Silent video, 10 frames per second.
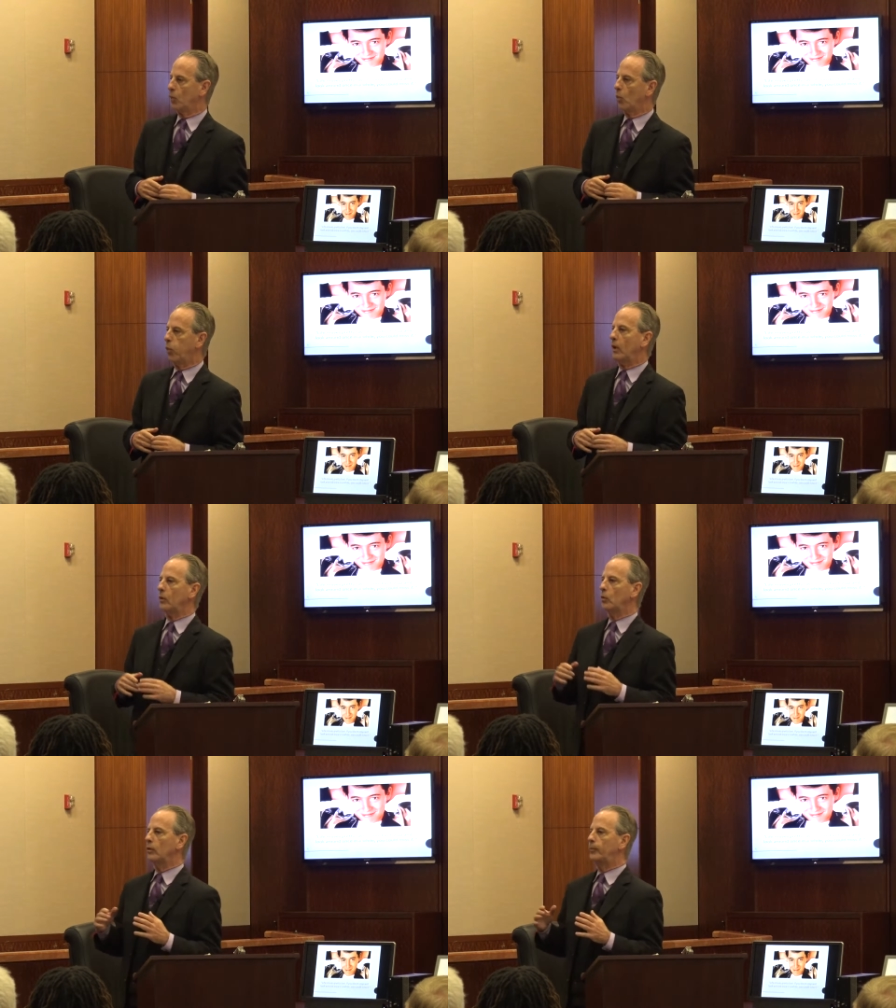
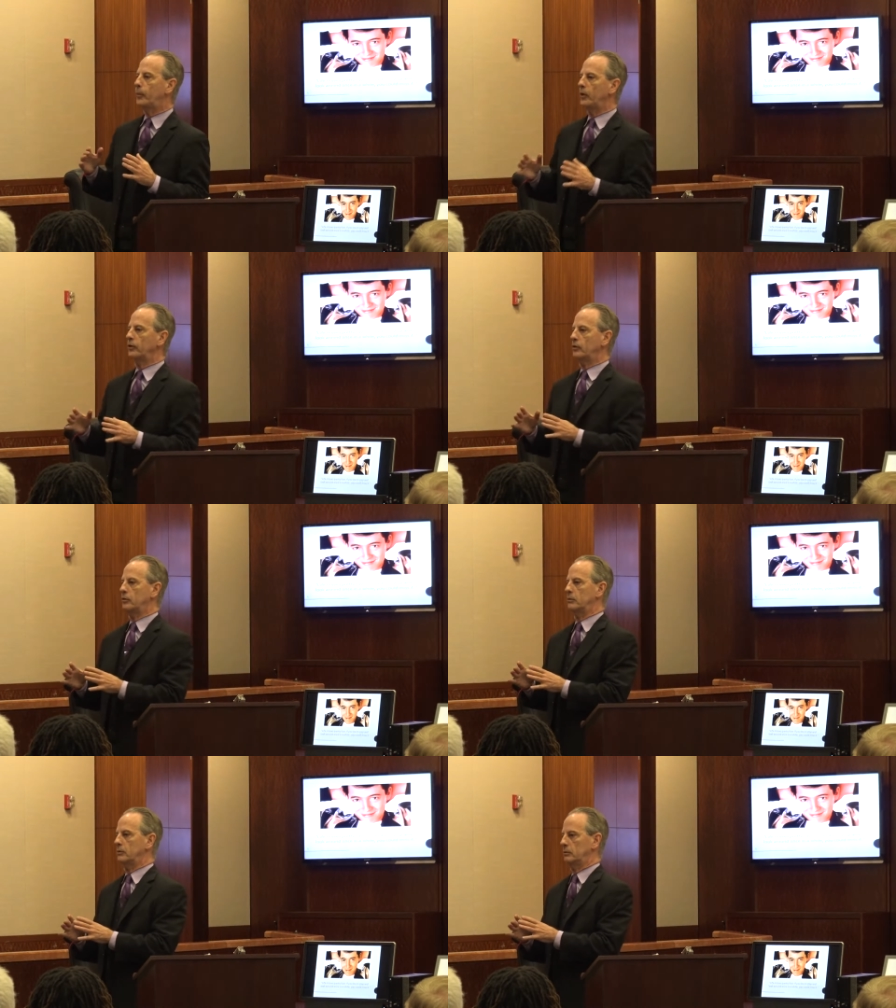What will put
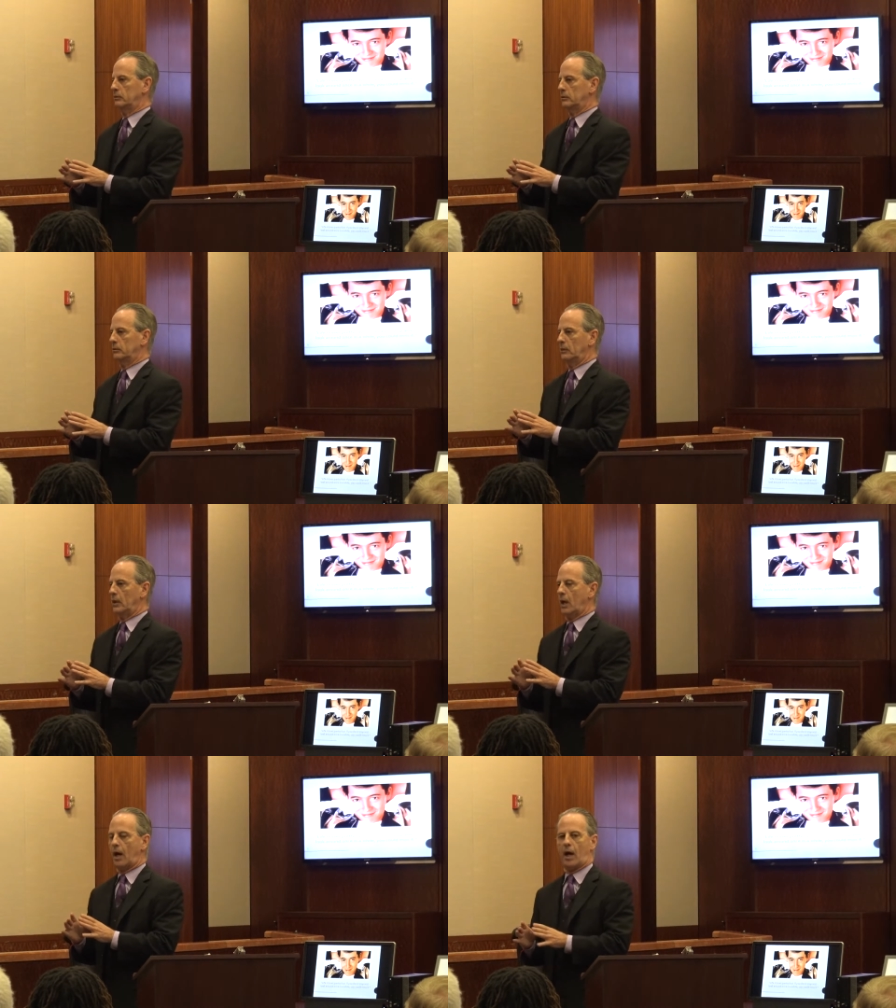you
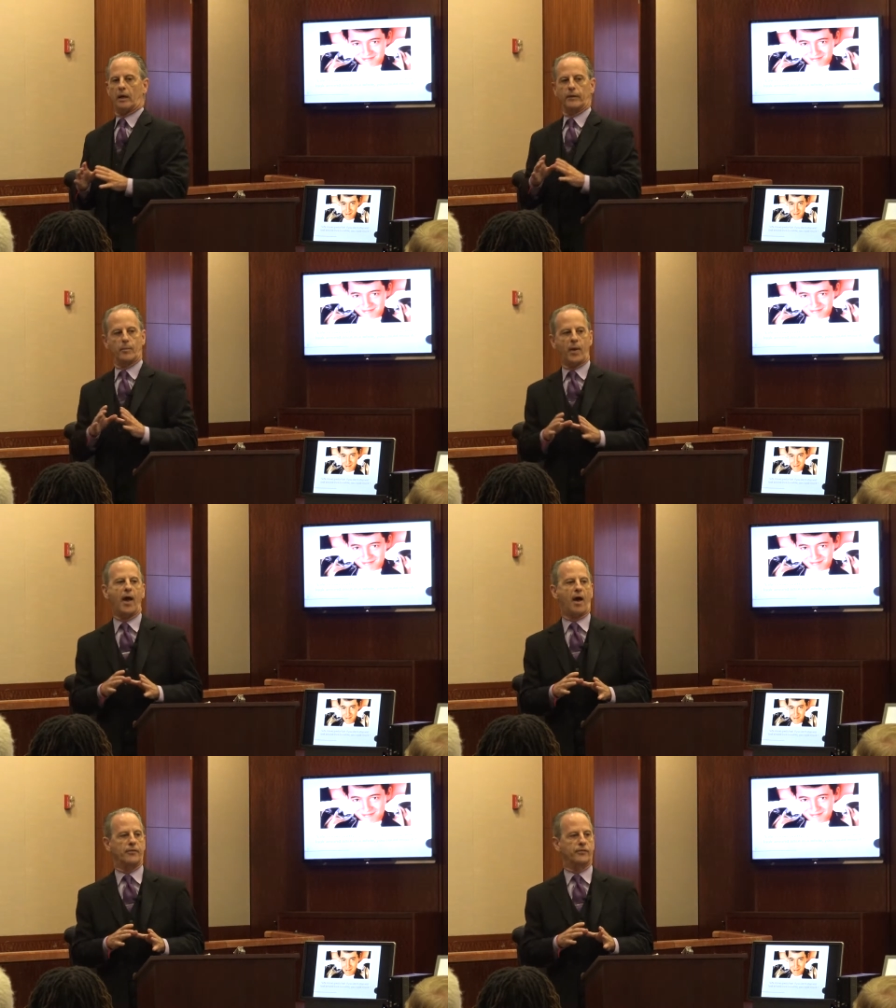on the
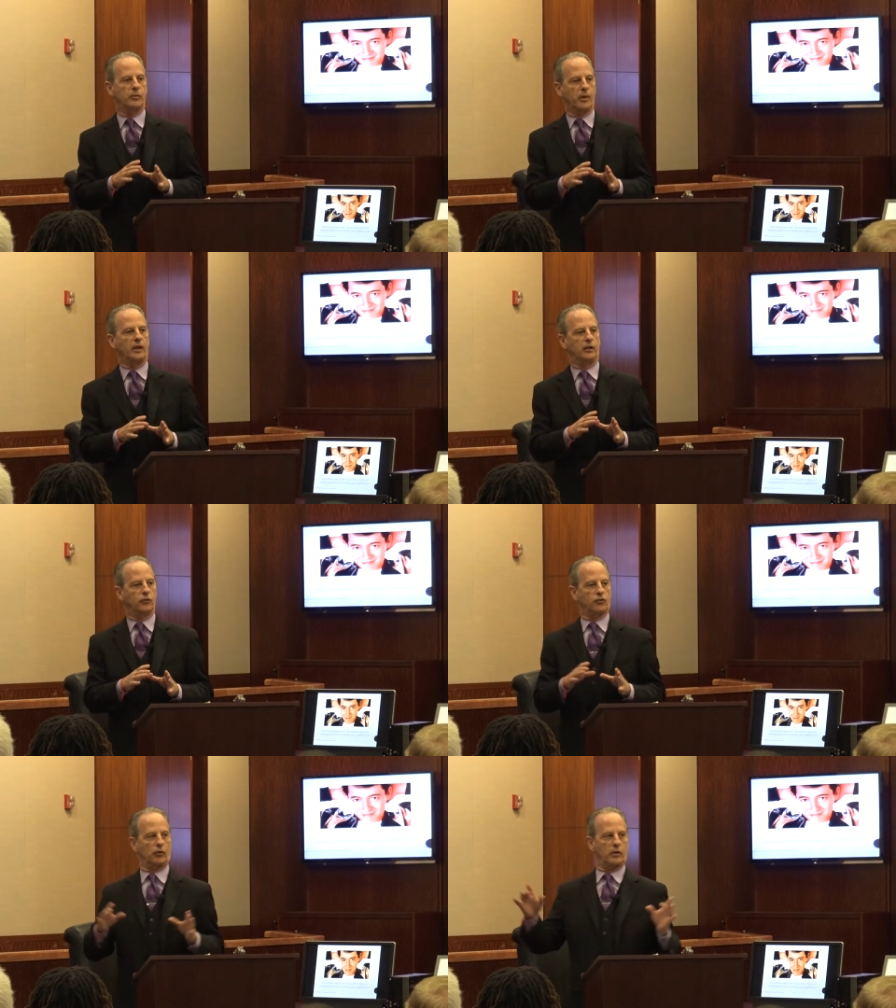path to making
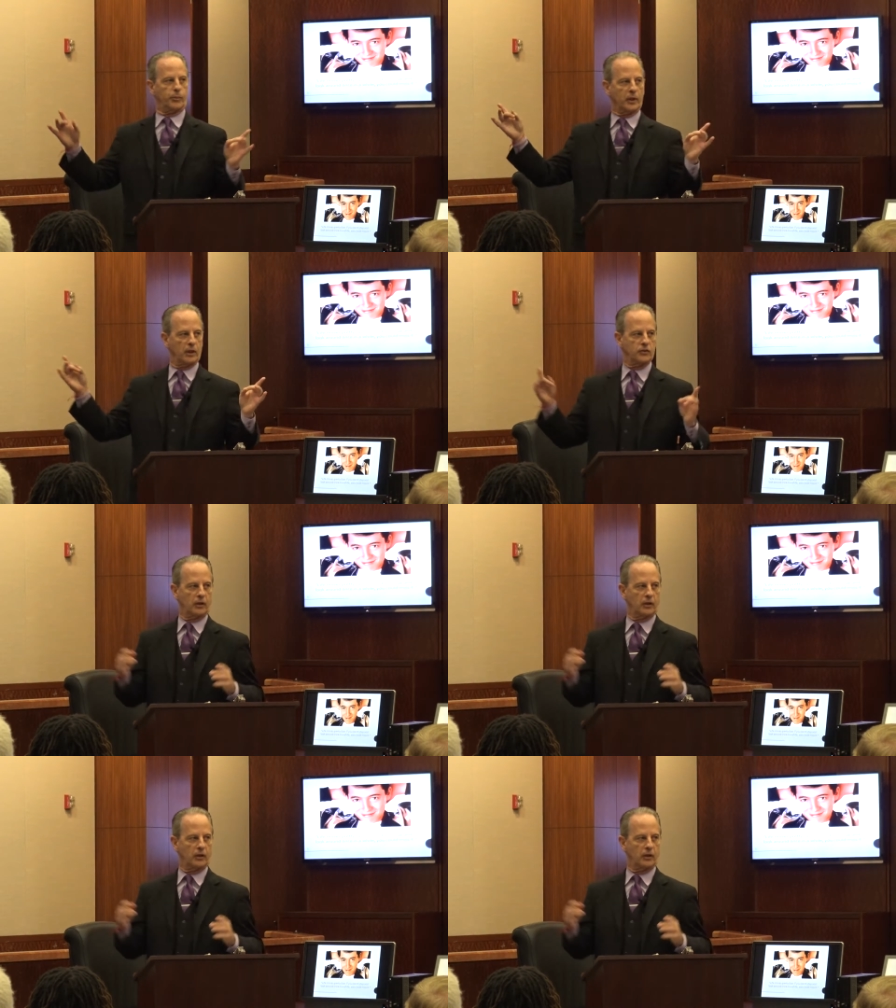sure that because